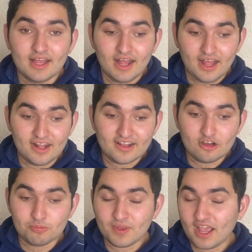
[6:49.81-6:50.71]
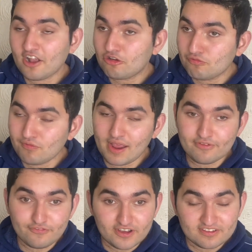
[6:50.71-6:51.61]
And that would be a great
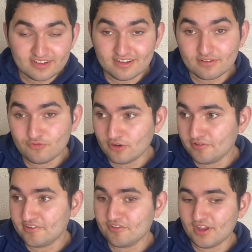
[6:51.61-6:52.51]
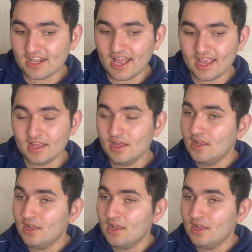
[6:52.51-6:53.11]
first season for Luis Enrique,